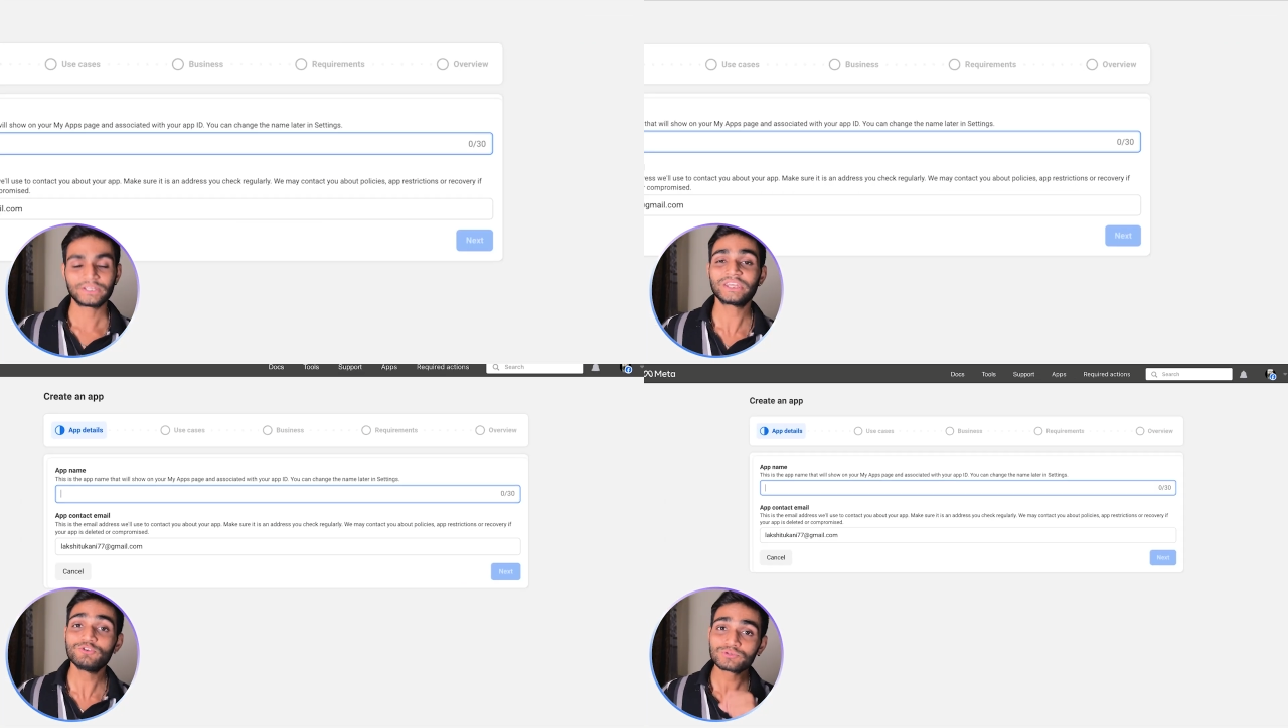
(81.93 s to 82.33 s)

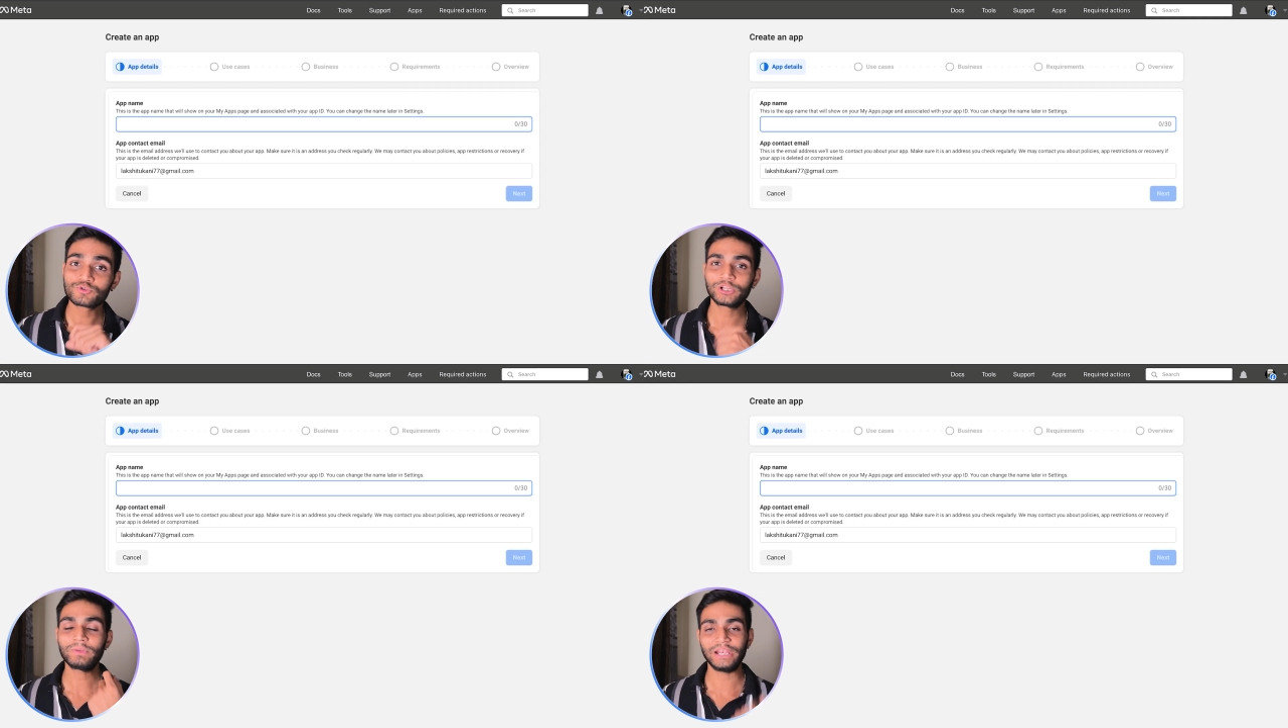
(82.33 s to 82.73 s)
and give some
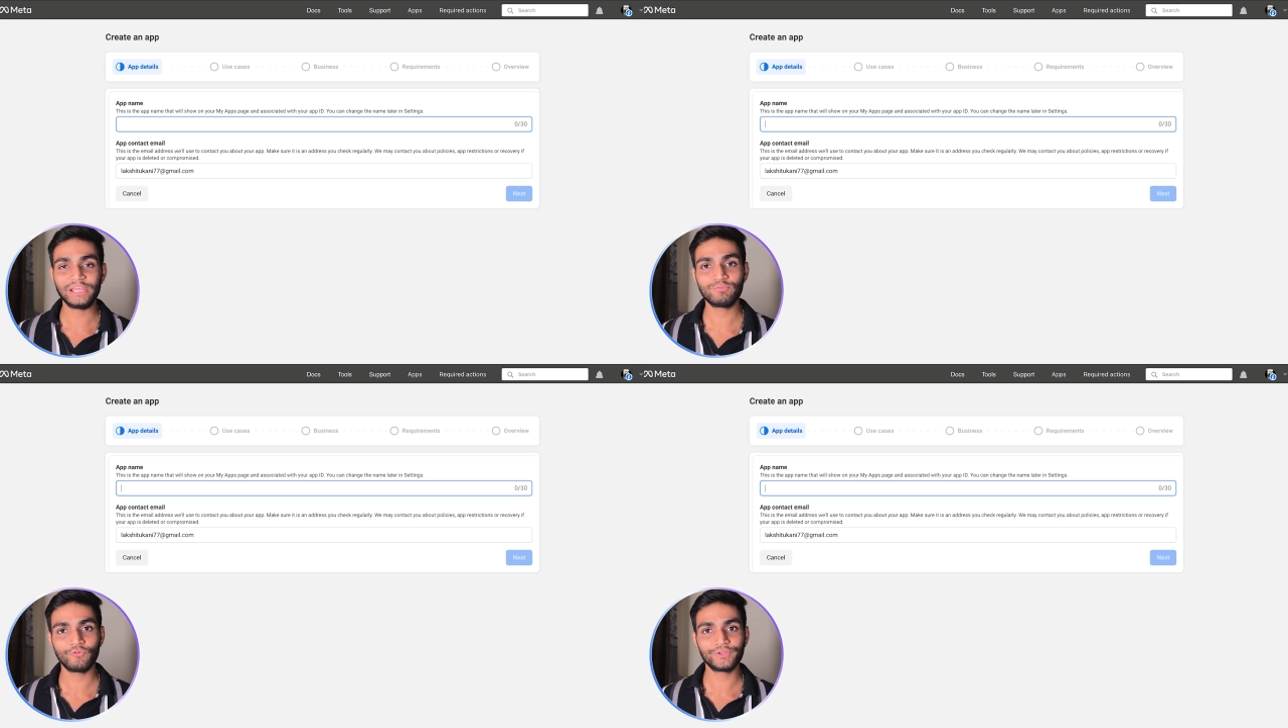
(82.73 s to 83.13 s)
suitable
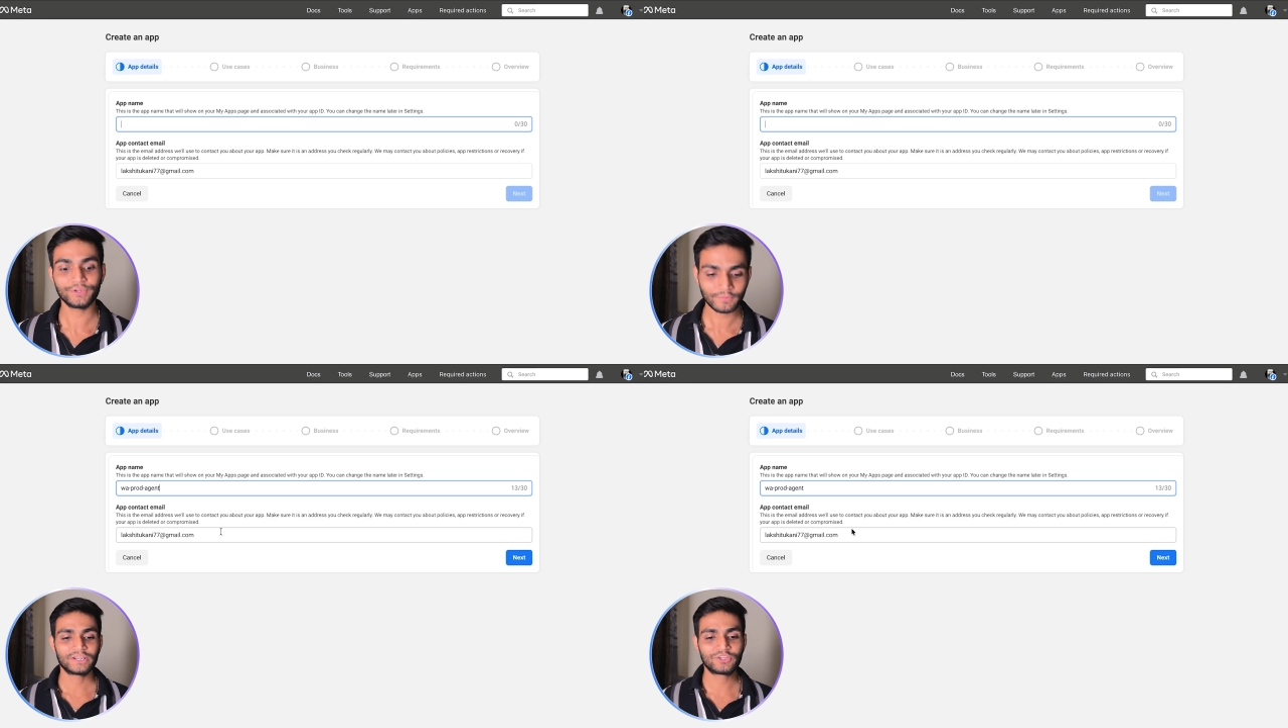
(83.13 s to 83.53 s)
name over
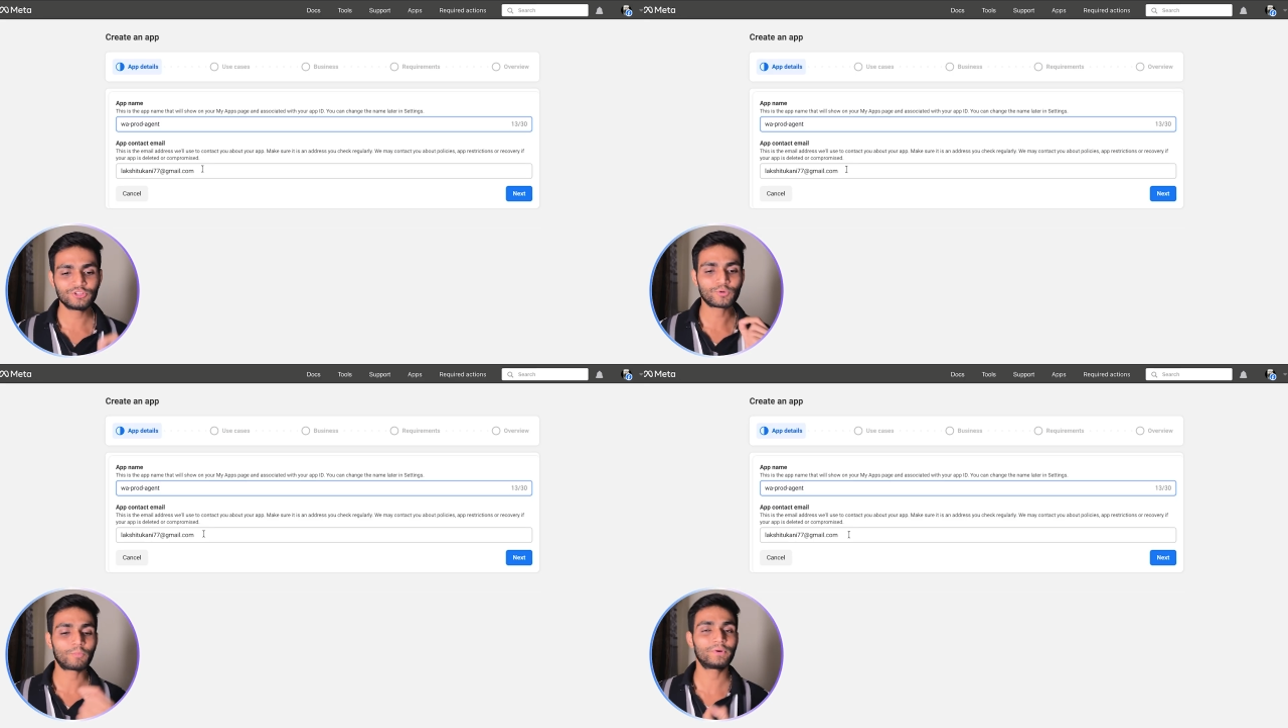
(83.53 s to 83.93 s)
here and give
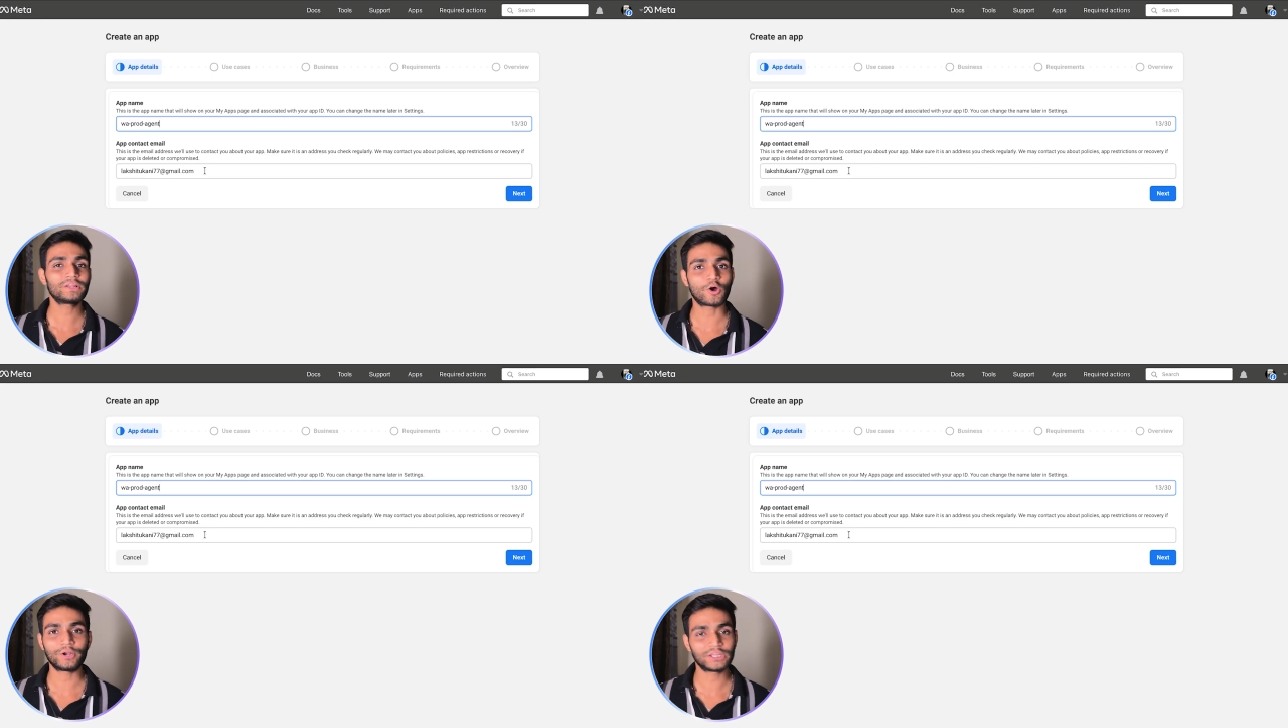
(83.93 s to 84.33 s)
the proper
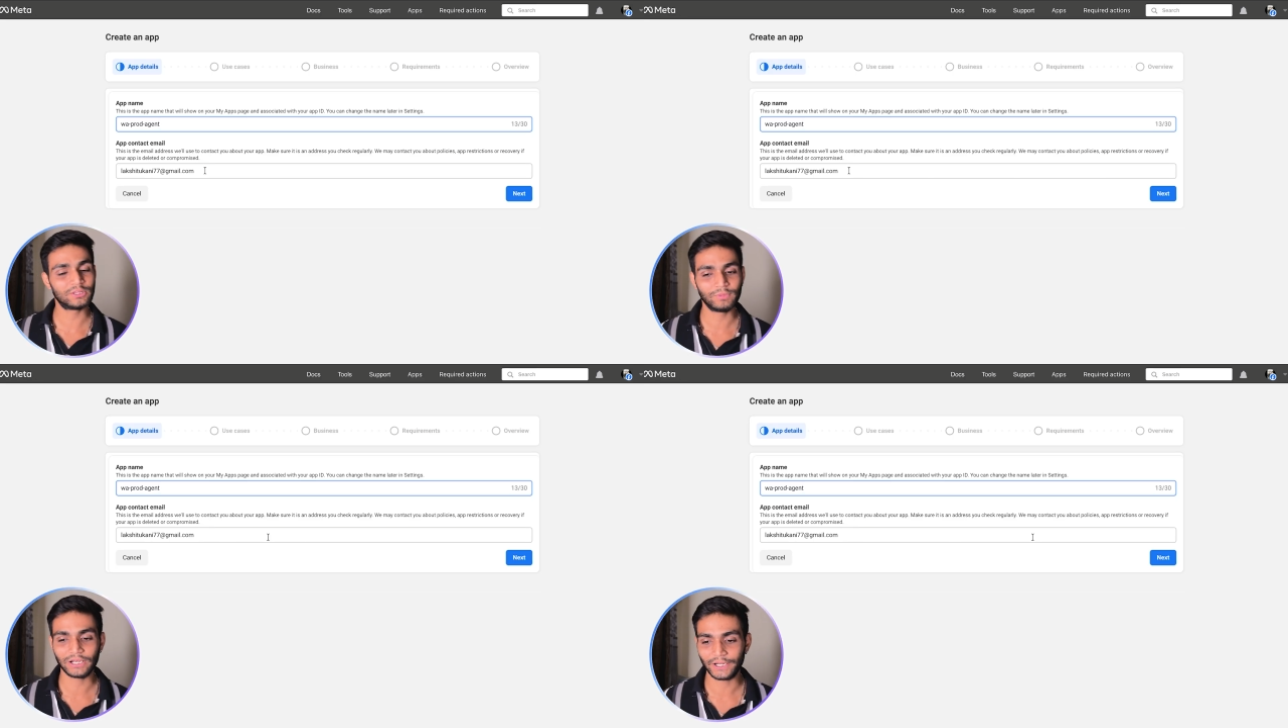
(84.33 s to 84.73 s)
contact
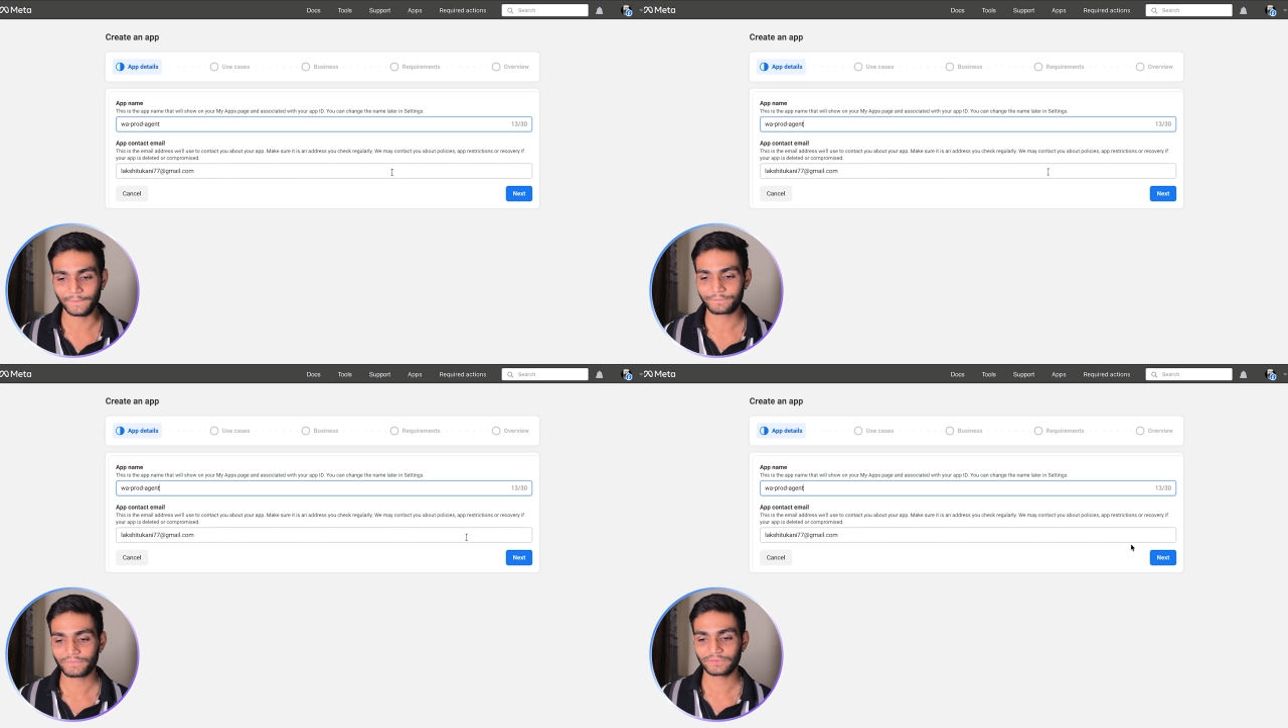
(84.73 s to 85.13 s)
email ID.